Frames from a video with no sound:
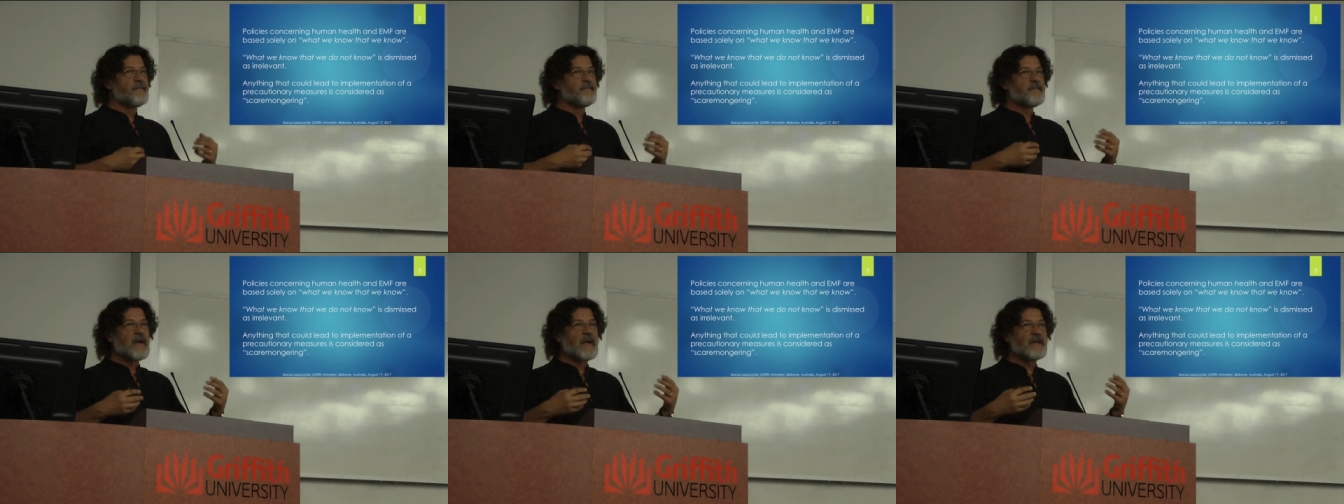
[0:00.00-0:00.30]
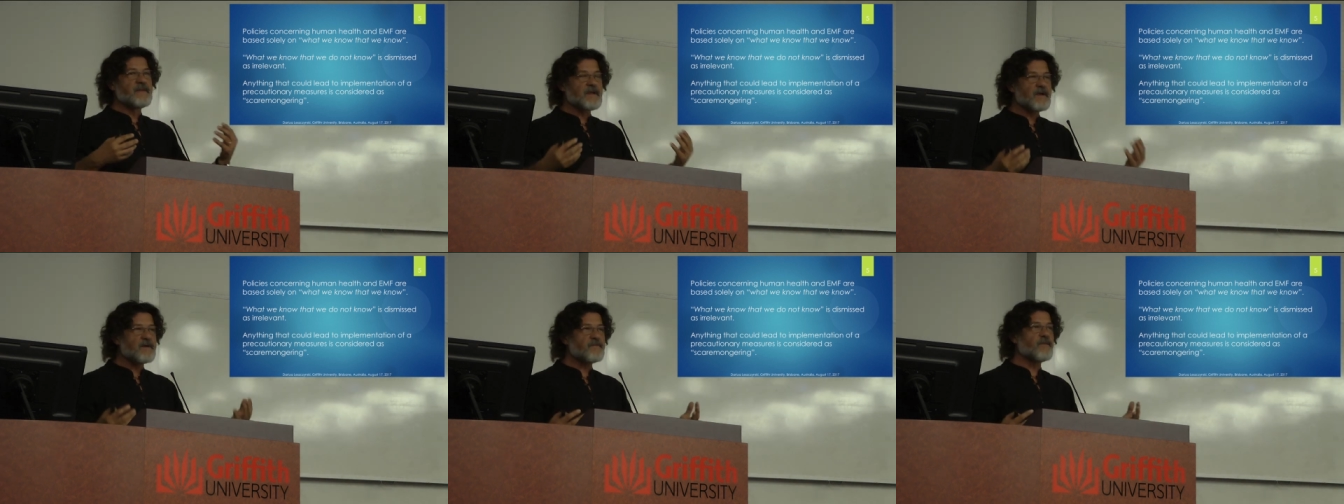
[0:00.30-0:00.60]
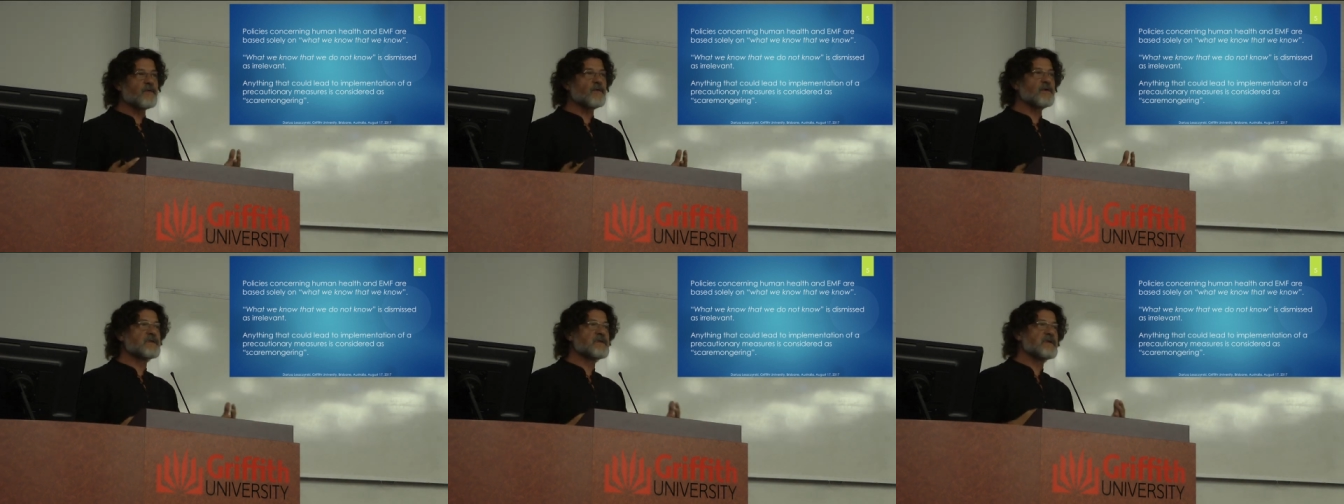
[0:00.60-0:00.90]
and
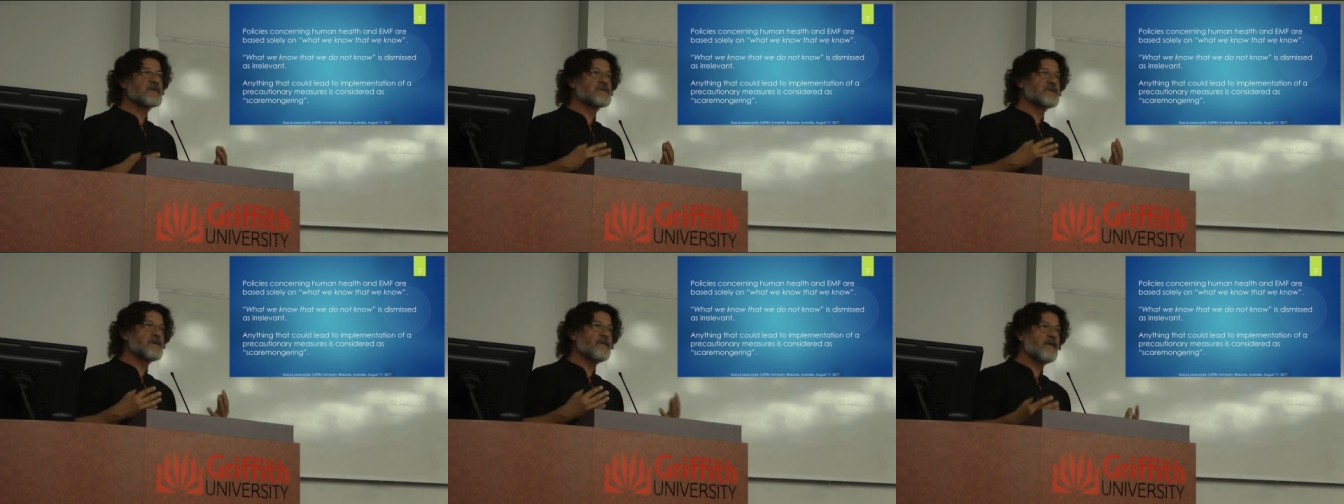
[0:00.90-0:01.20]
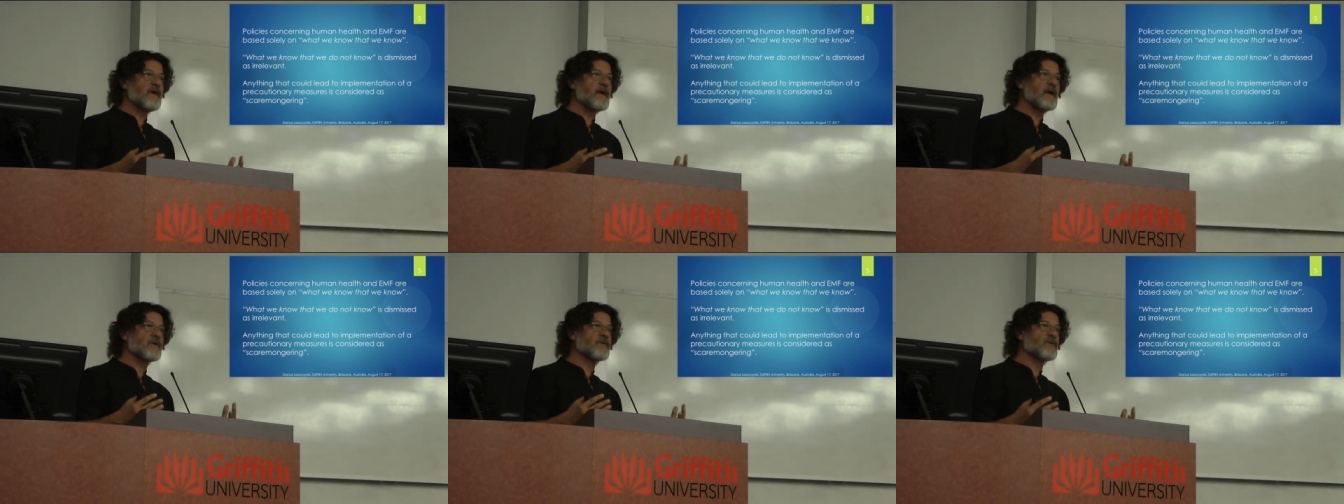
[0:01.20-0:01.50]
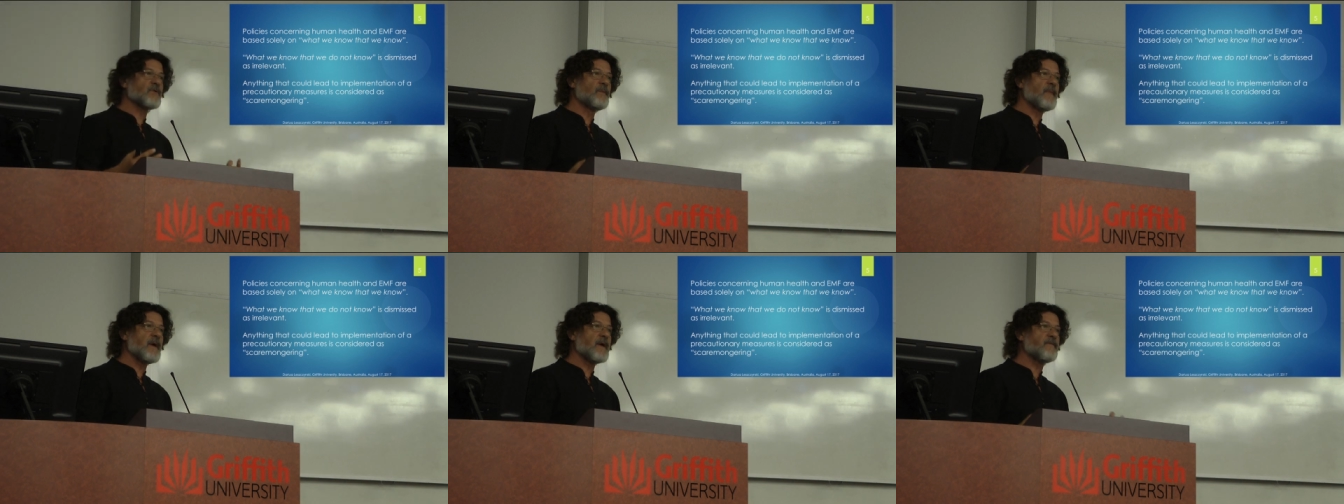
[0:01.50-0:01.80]
therefore it is difficult to
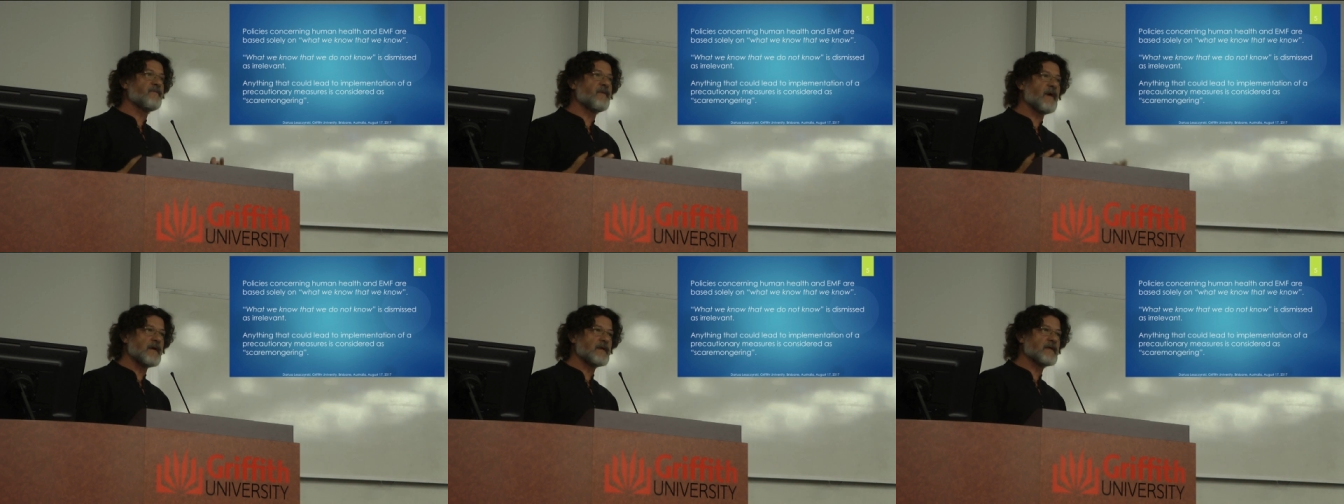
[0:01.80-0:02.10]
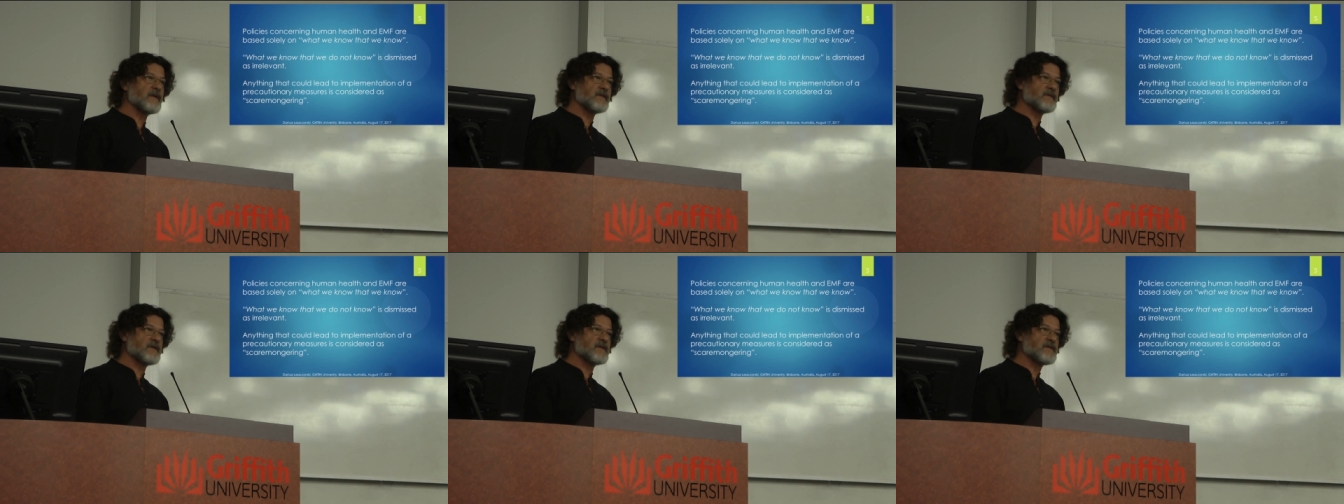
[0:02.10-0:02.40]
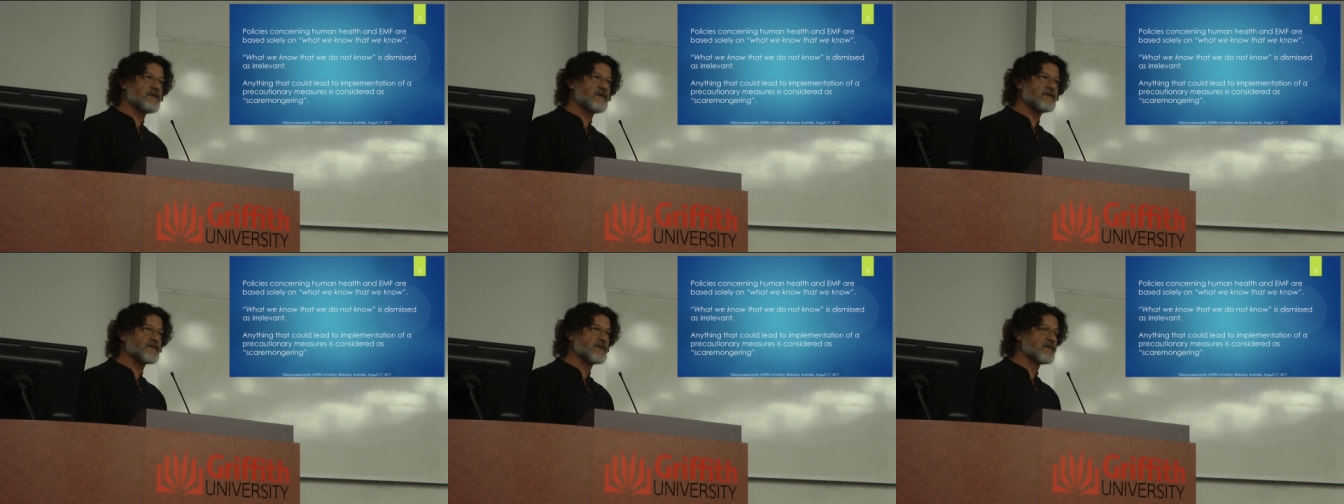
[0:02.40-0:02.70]
make final
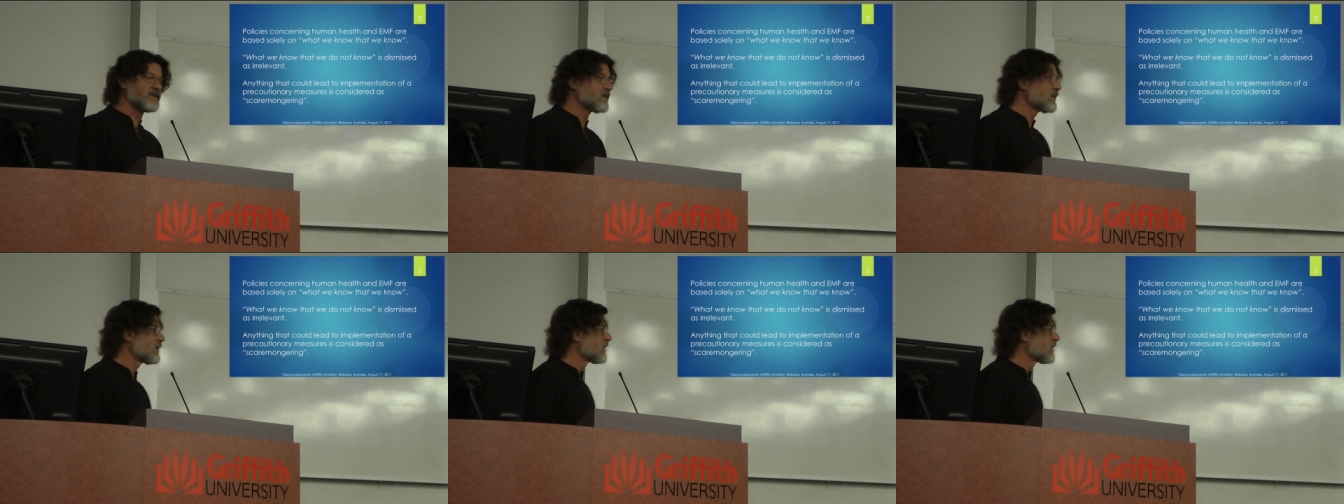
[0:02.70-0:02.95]
decision.